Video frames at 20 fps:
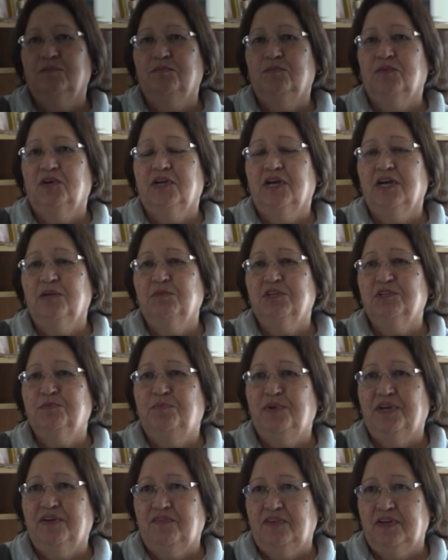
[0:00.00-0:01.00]
My name is
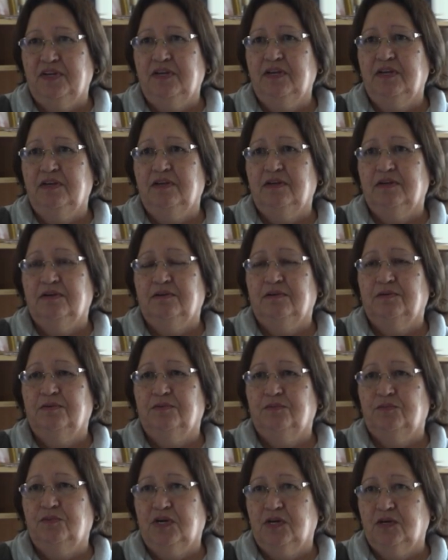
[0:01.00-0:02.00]
Beverley
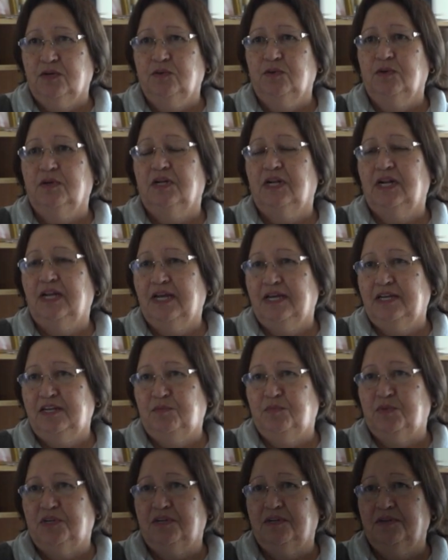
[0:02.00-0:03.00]
May
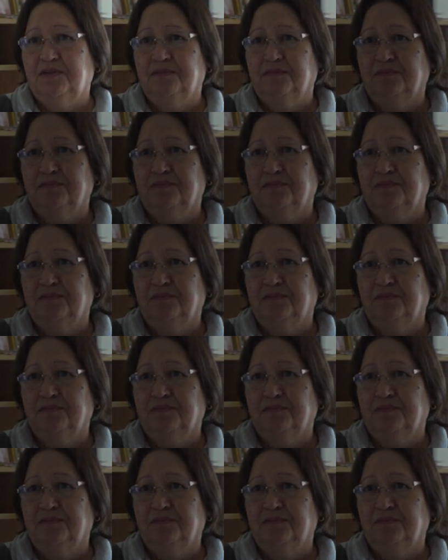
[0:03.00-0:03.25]
Ladyman.